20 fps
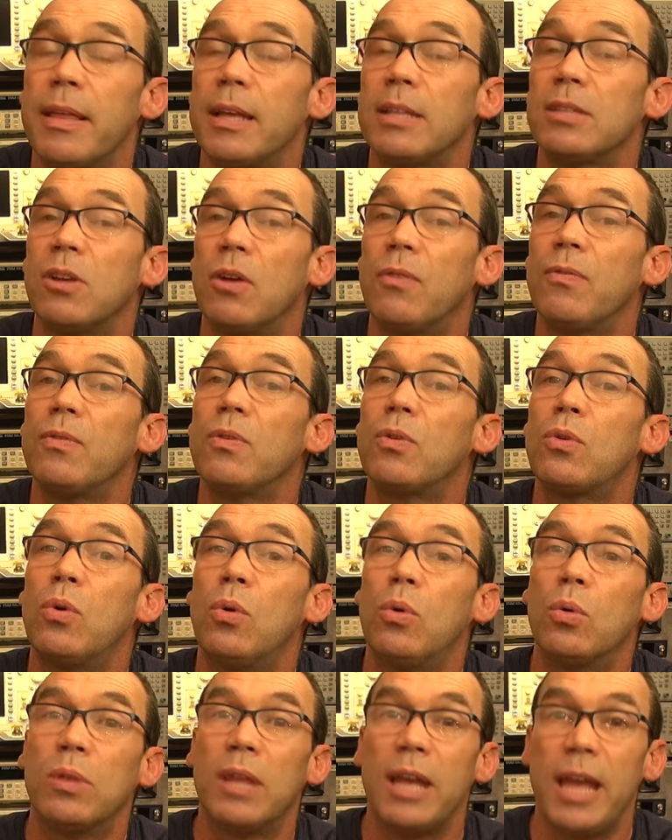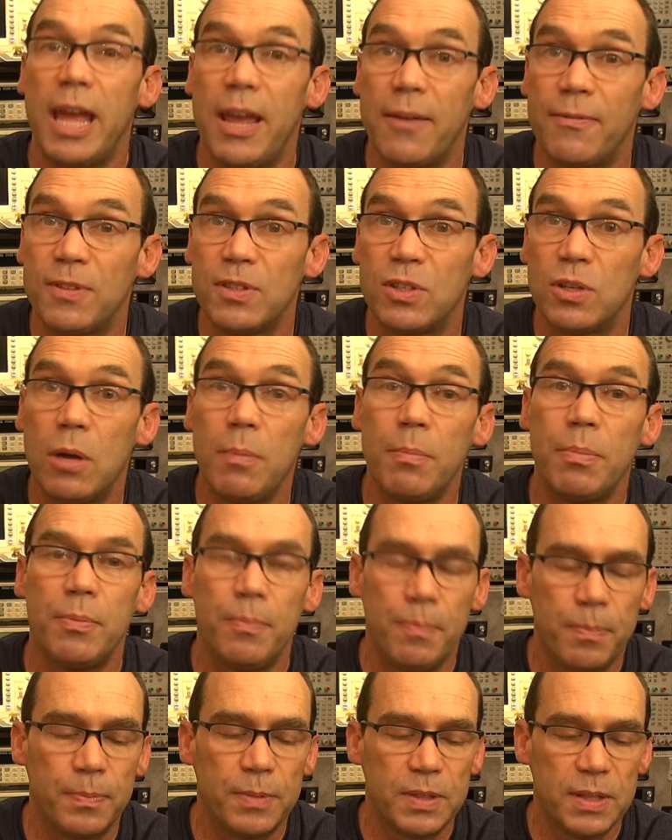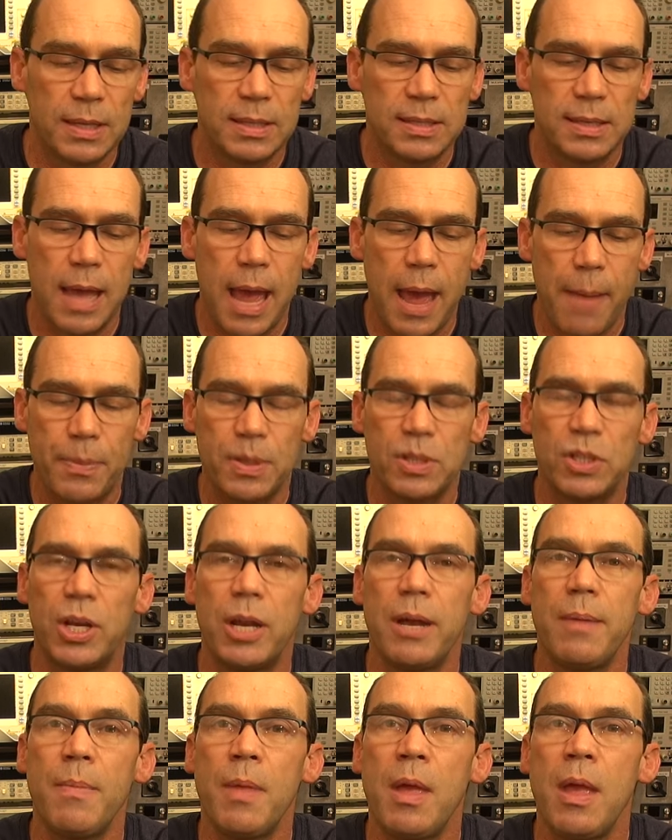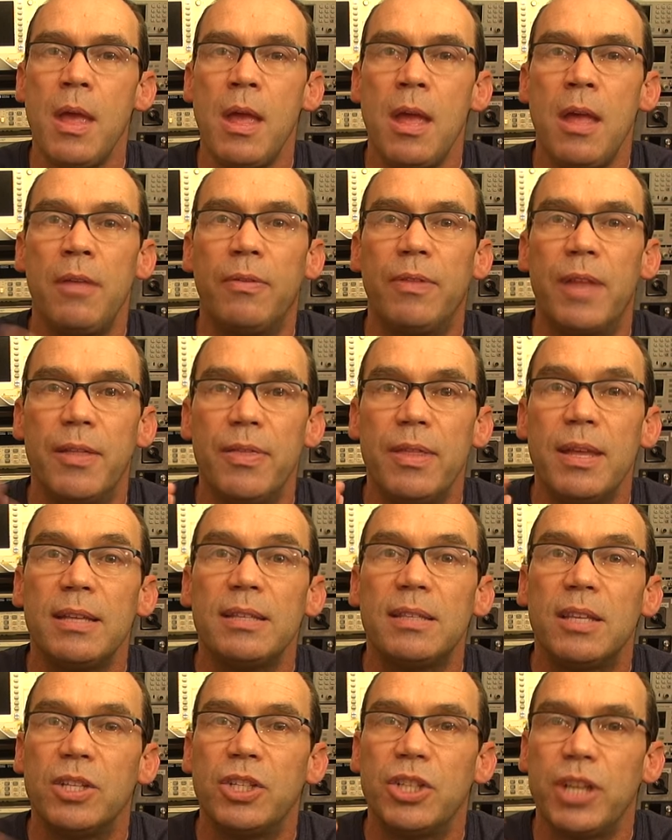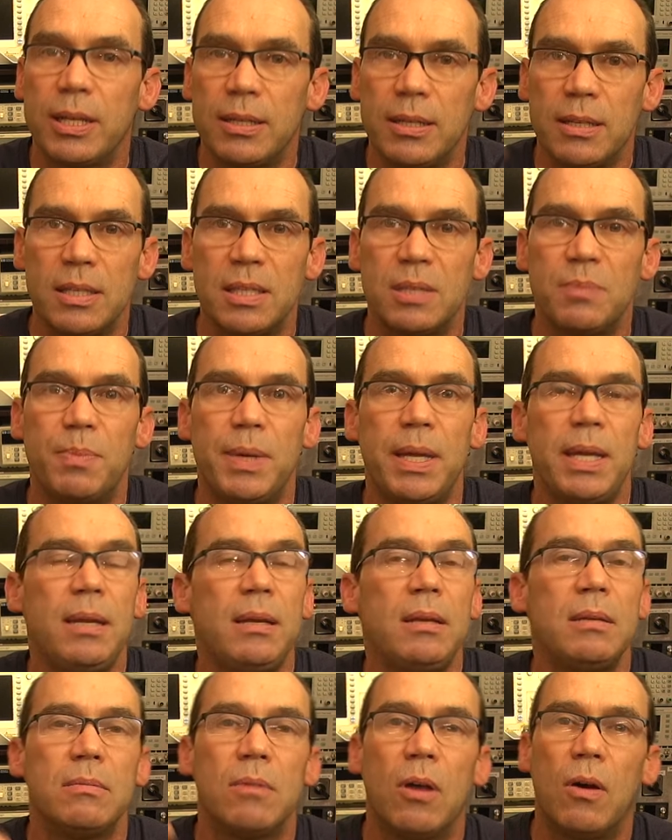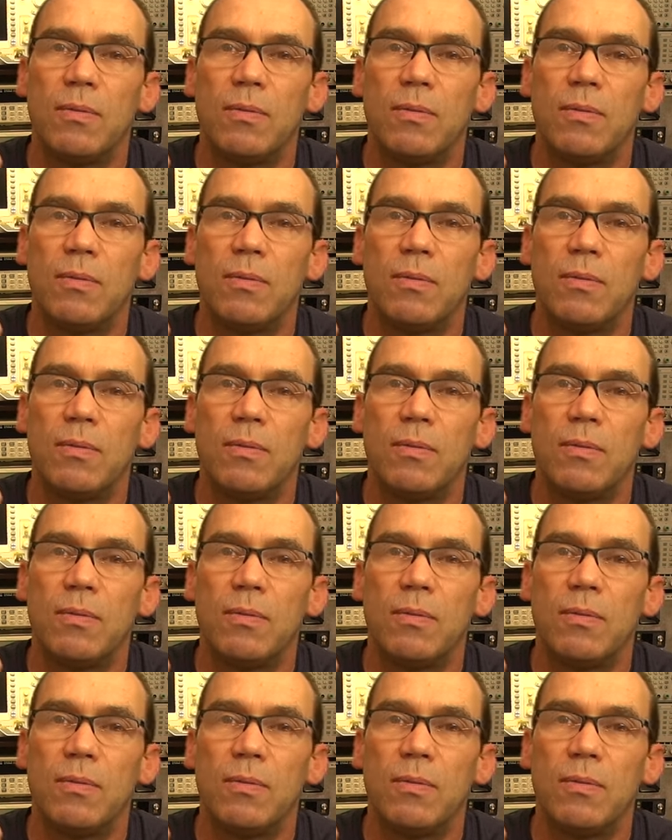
That's often called the f-stop, so that's the aperture. Then there's the shutter speed.